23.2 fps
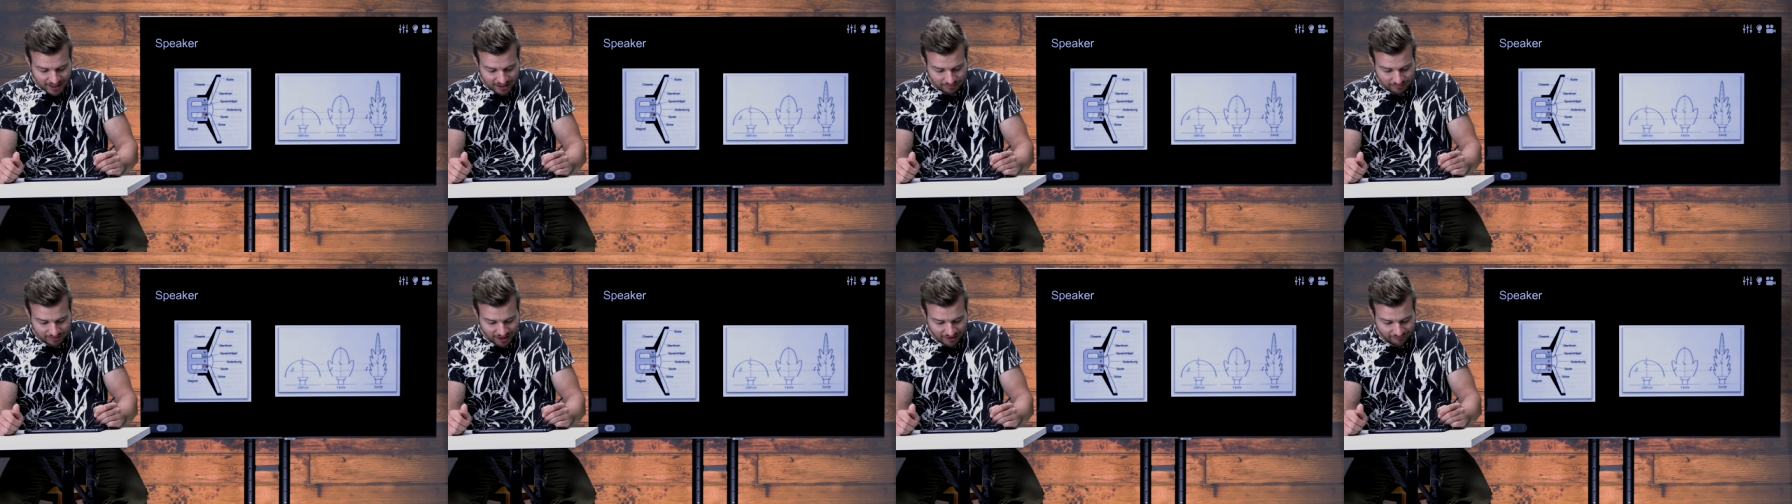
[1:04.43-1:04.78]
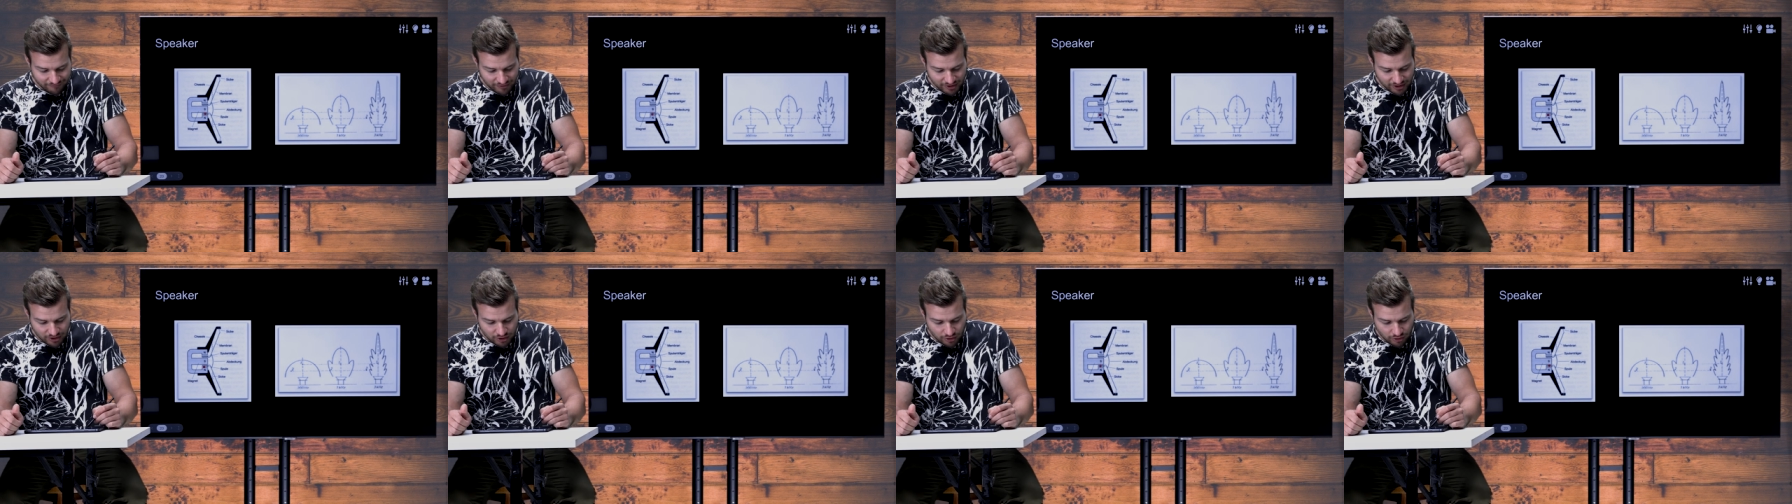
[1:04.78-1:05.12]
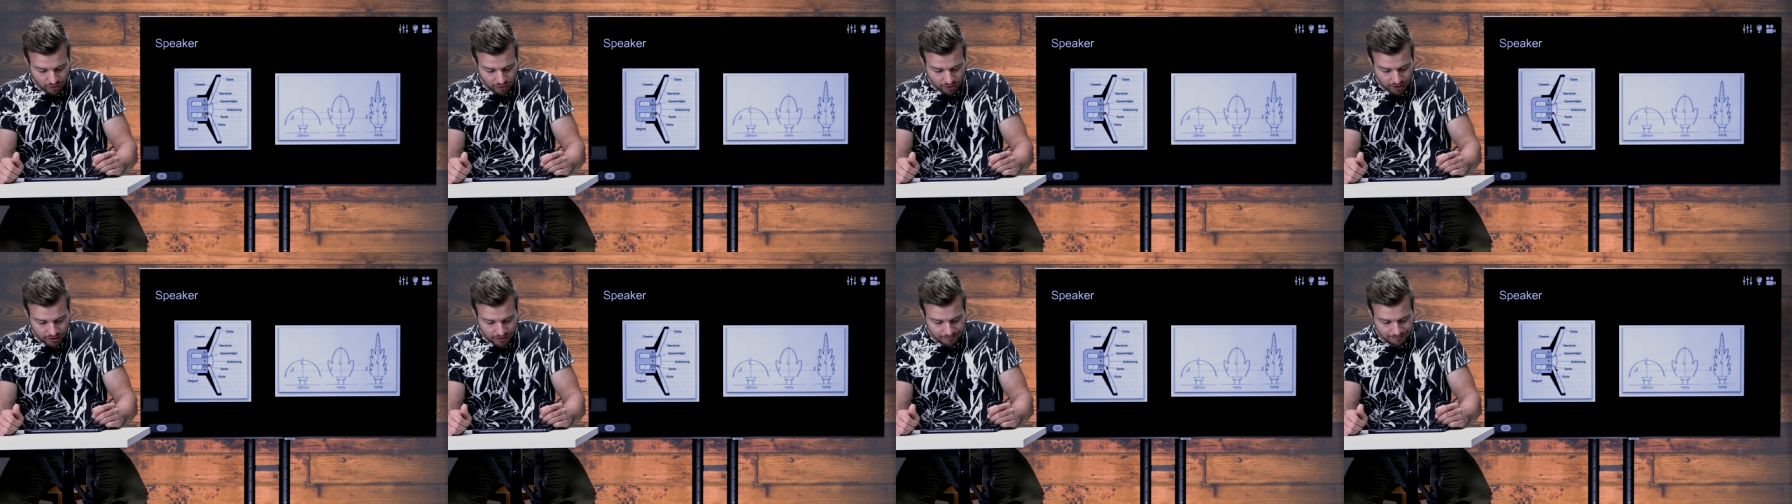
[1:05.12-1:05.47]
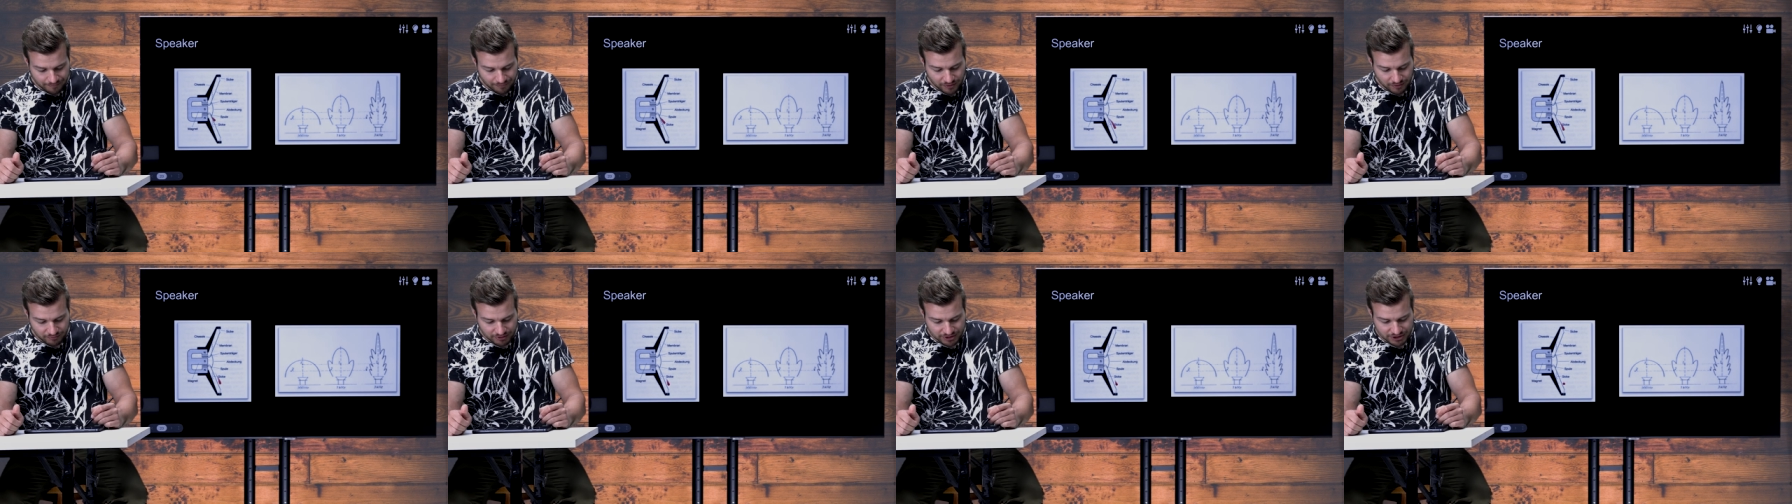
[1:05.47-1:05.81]
and we have a coil
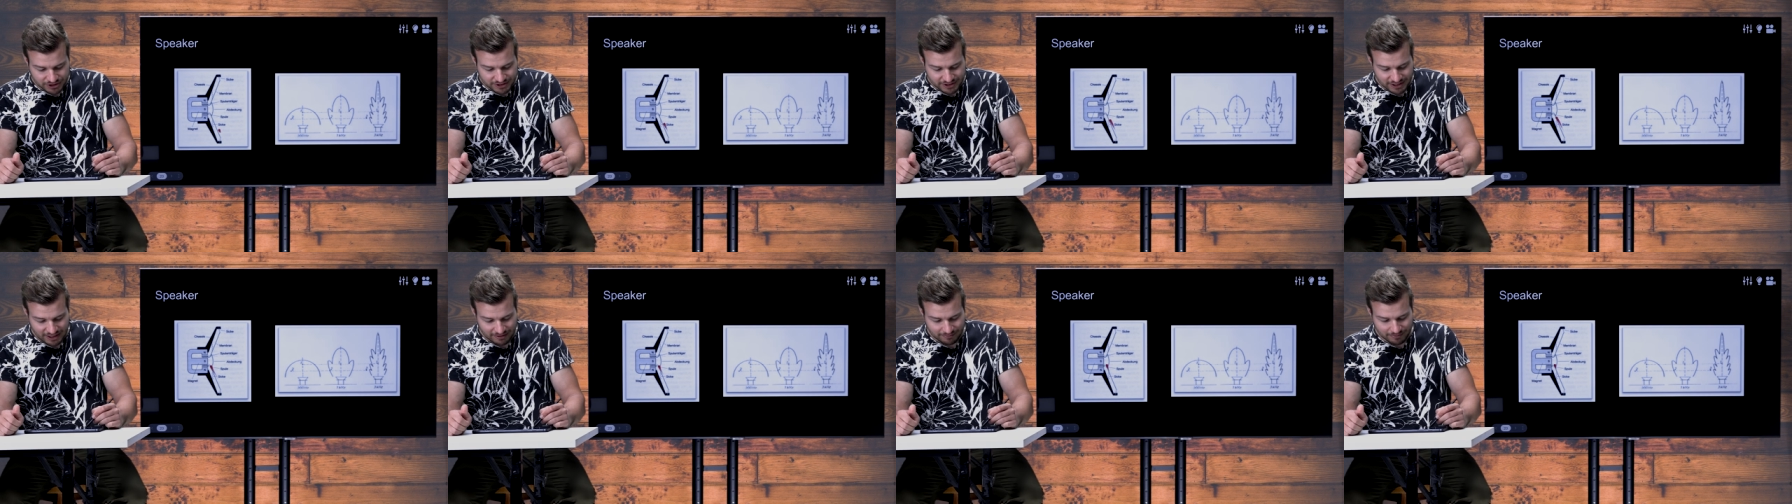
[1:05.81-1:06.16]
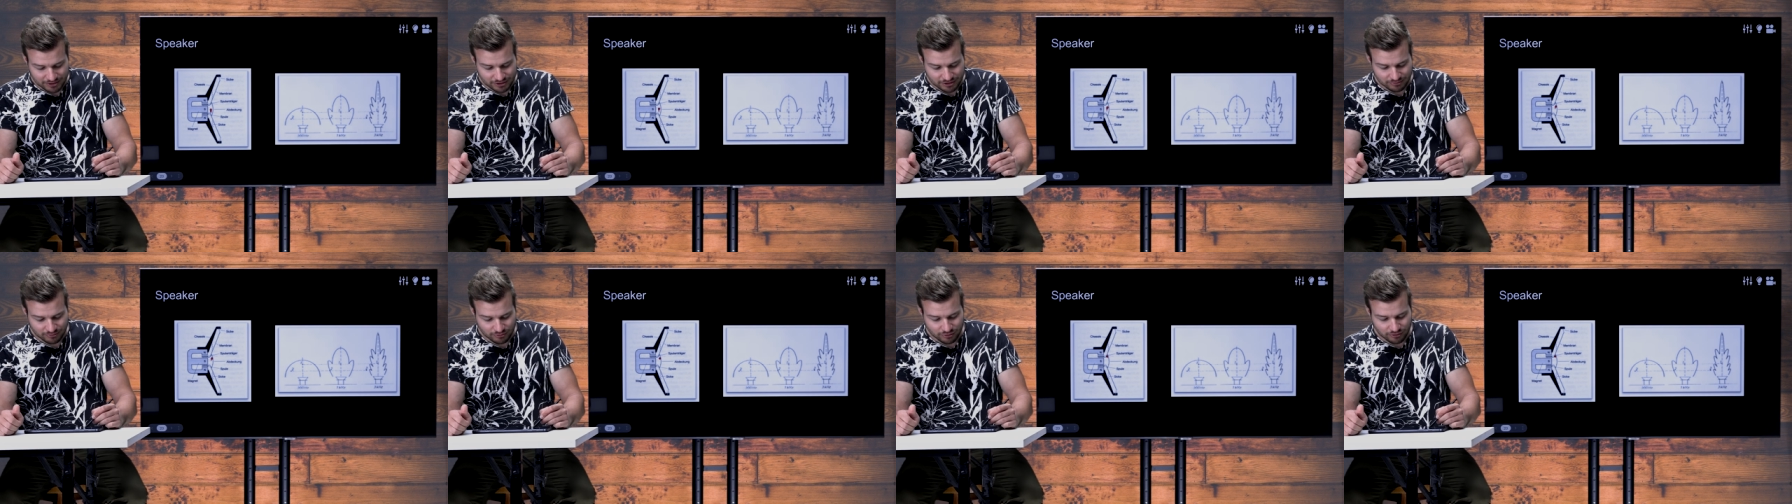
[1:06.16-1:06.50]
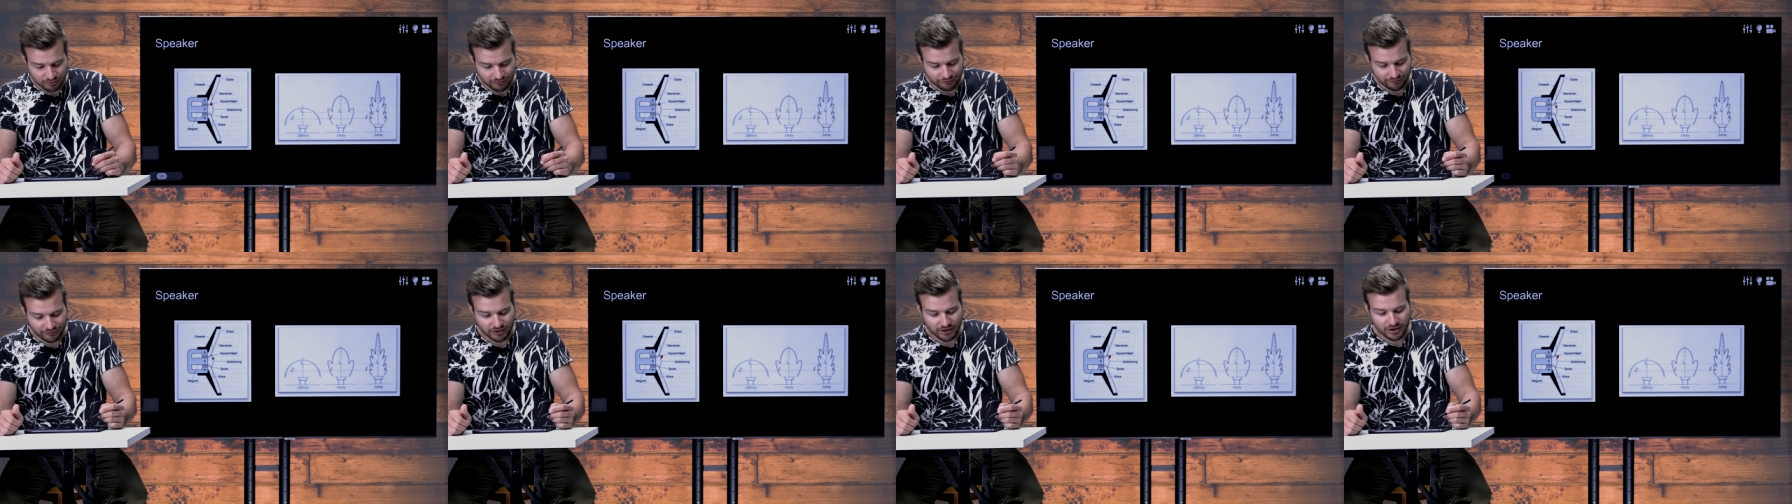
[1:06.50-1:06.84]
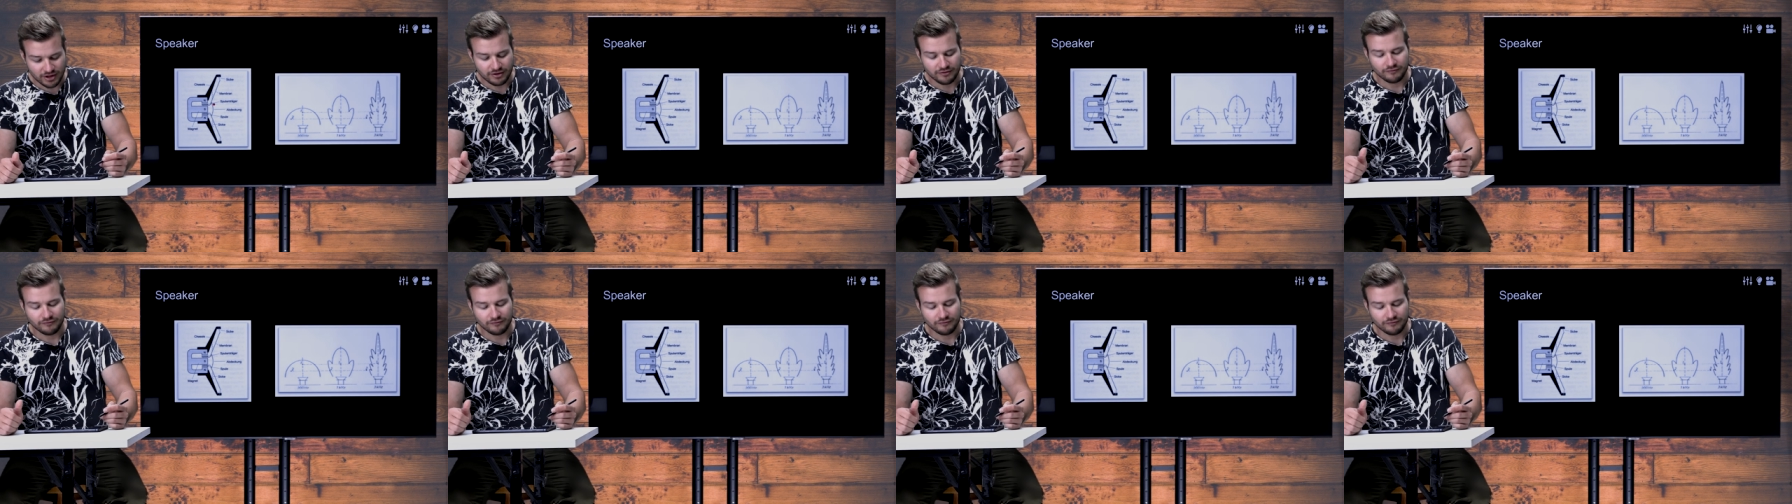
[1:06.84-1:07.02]
which is able to move.